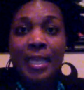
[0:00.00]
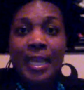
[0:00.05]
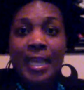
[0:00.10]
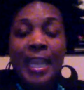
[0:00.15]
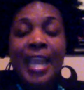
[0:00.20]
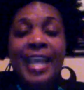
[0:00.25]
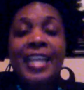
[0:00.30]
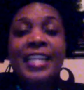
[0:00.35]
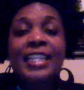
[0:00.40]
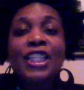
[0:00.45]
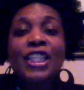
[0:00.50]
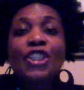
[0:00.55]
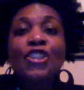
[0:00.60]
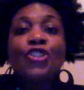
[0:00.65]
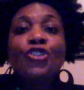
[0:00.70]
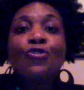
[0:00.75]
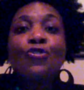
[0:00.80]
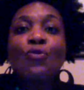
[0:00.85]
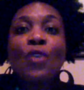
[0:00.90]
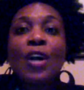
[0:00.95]
And it's a
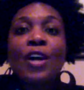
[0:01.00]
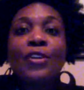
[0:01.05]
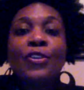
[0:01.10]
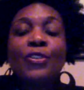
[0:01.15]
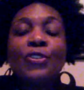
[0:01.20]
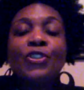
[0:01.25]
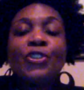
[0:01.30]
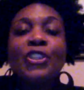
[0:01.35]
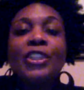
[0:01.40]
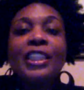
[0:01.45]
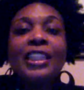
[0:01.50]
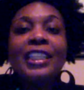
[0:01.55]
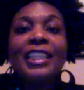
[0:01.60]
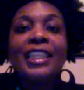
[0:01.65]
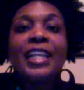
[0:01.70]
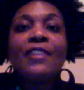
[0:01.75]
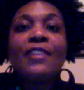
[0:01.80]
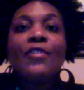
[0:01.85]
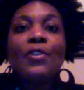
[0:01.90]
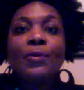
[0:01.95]
struggle to
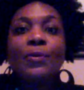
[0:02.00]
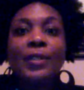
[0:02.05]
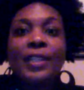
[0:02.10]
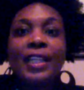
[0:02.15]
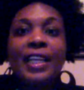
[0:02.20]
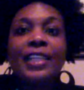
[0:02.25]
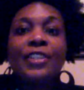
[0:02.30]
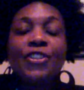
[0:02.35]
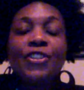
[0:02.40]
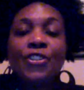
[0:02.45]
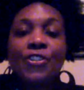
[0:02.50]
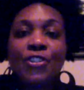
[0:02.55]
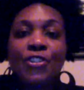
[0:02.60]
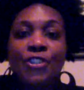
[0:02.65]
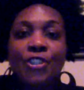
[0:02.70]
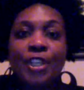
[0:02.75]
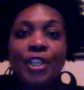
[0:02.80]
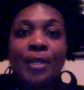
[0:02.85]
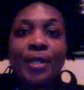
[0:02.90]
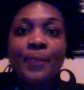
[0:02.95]
leave the
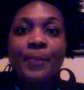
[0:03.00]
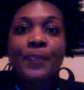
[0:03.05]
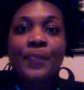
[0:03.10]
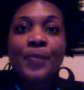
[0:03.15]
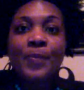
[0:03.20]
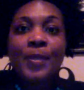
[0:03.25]
relationship